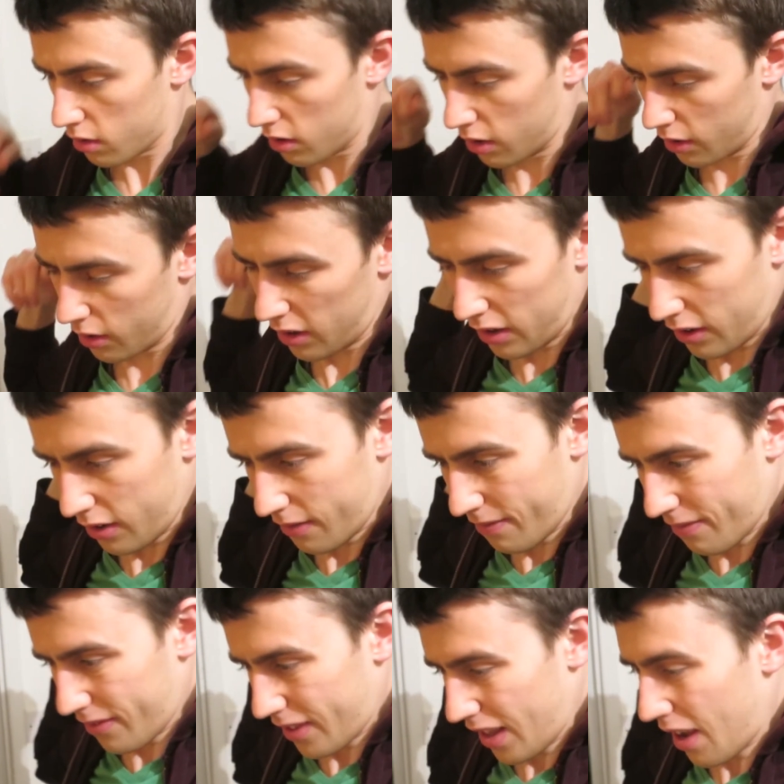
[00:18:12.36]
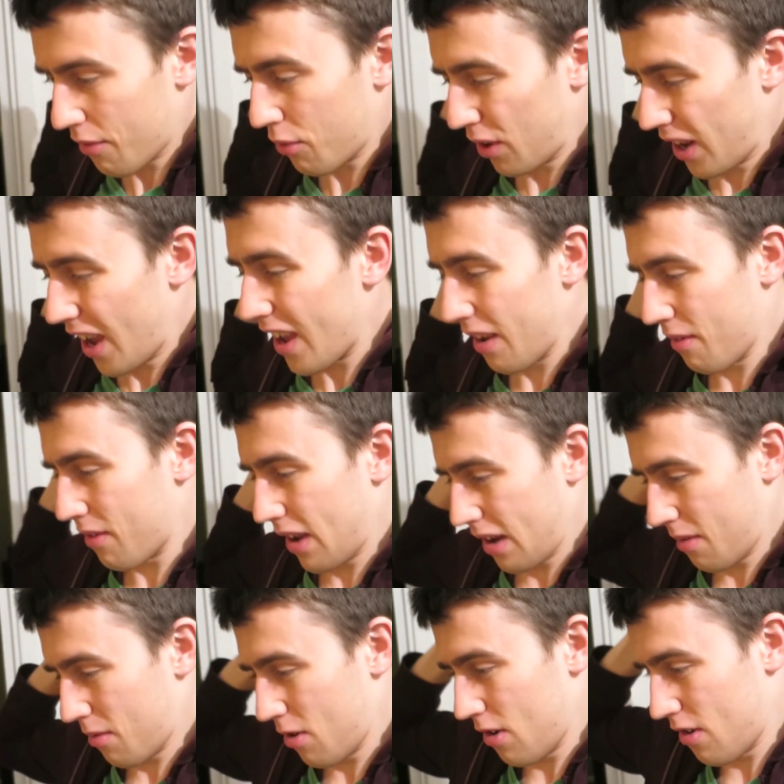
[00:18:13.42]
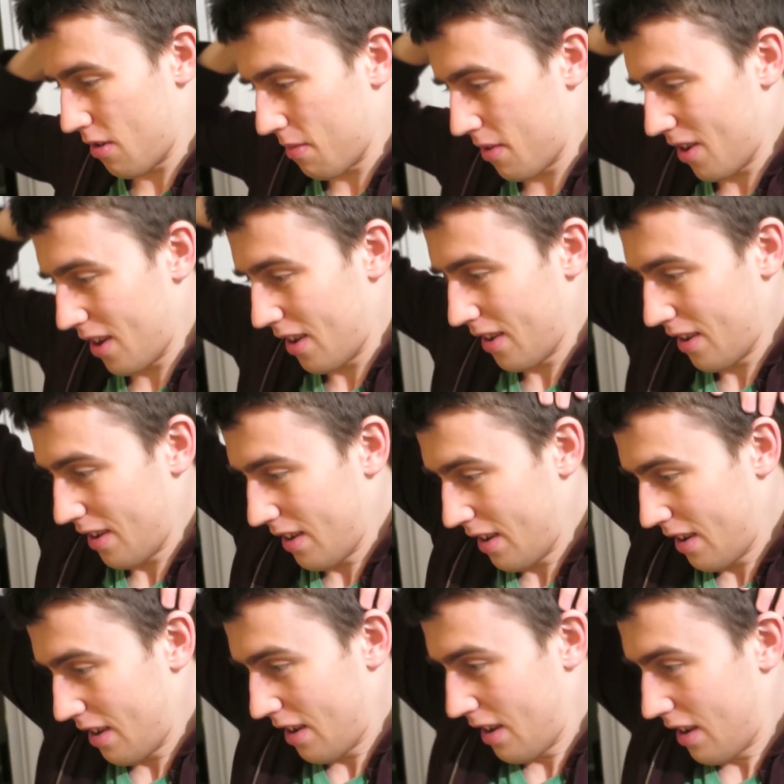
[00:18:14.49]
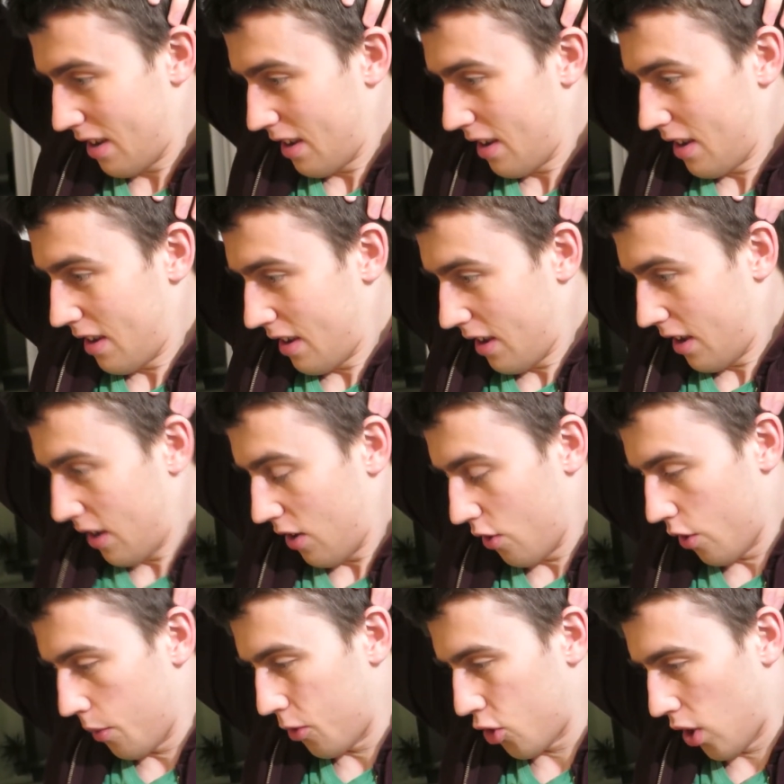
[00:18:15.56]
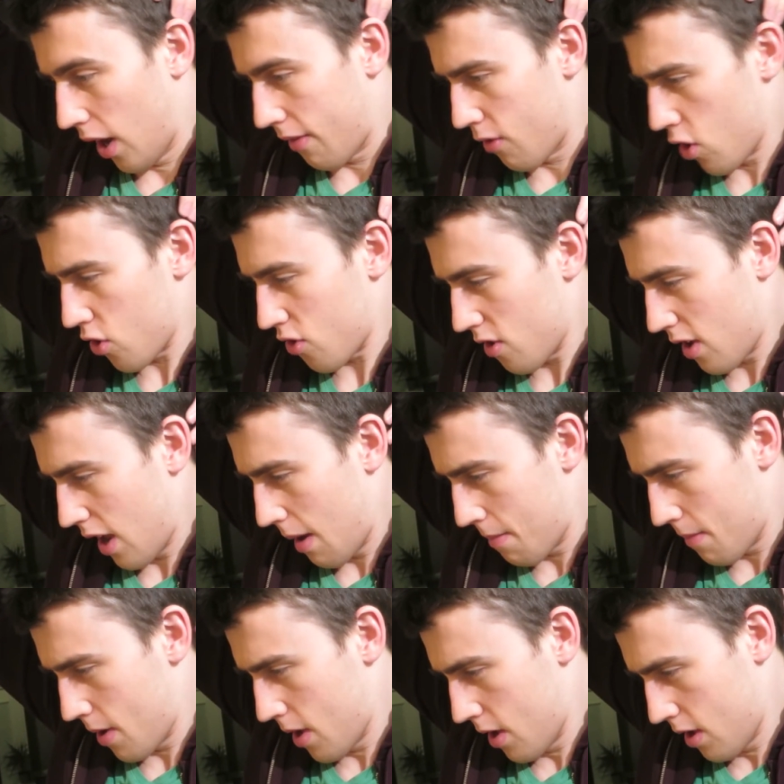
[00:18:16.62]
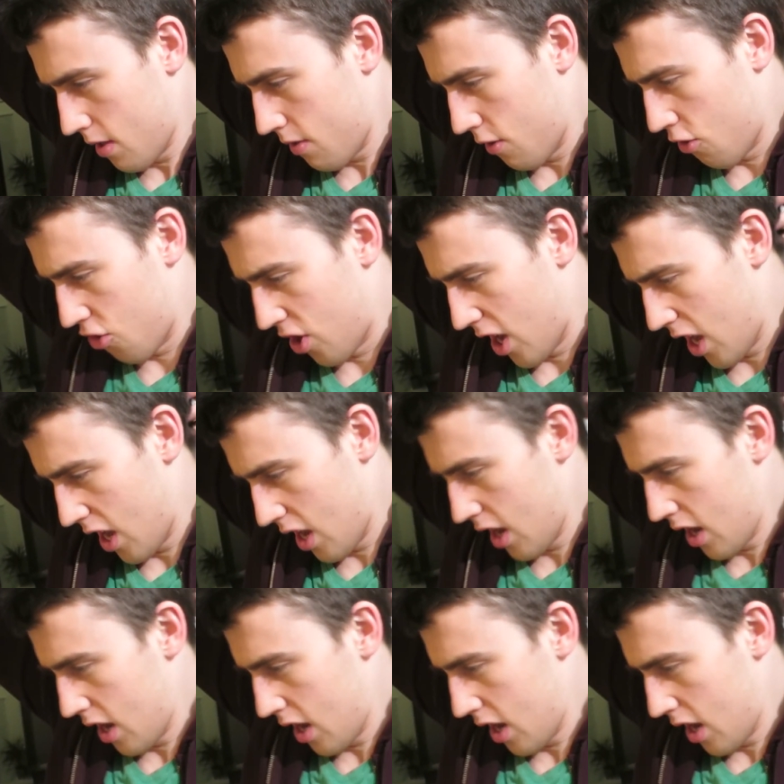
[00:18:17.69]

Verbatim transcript: oh, God. Every day, in fact, I'm doing something. Although we should have lots of time Thursday.